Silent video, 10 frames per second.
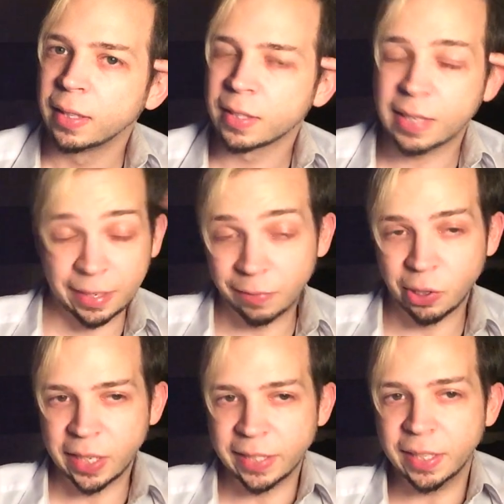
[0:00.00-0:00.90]
it's kind of
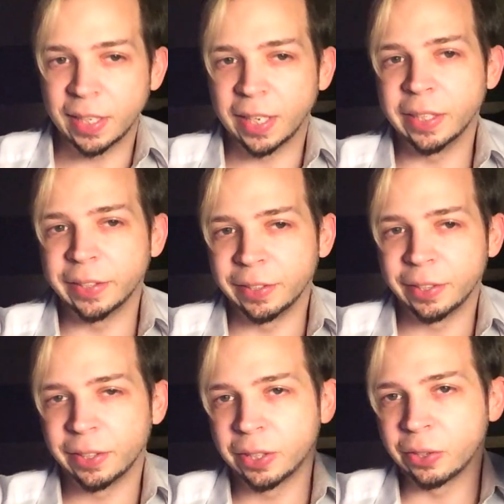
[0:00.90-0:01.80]
all I did. I didn't,
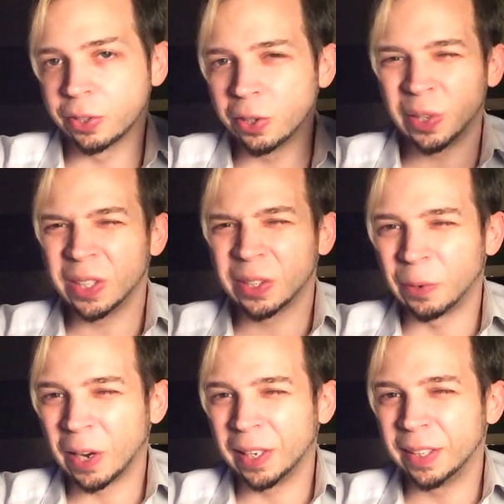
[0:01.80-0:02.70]
there's no need to
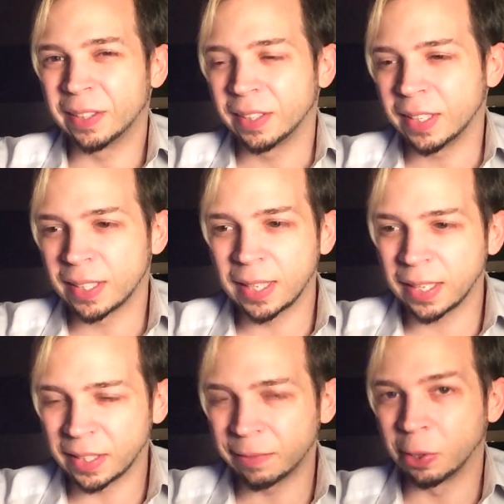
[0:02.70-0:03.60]
grind. It's
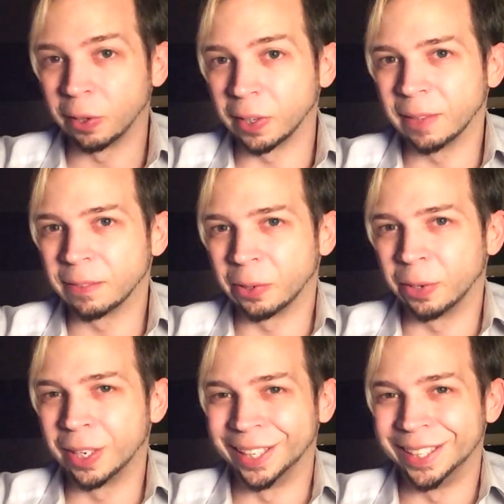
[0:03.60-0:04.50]
not difficult enough to
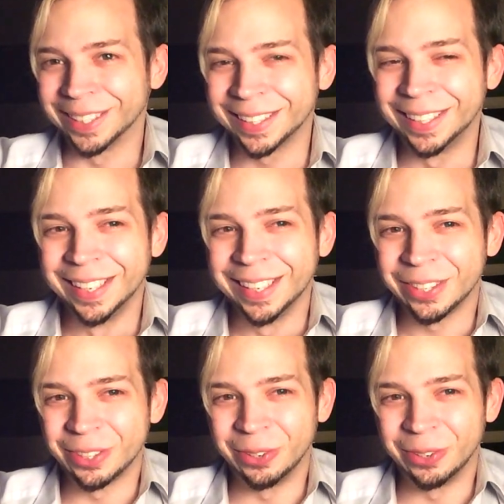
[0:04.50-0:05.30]
grind. There's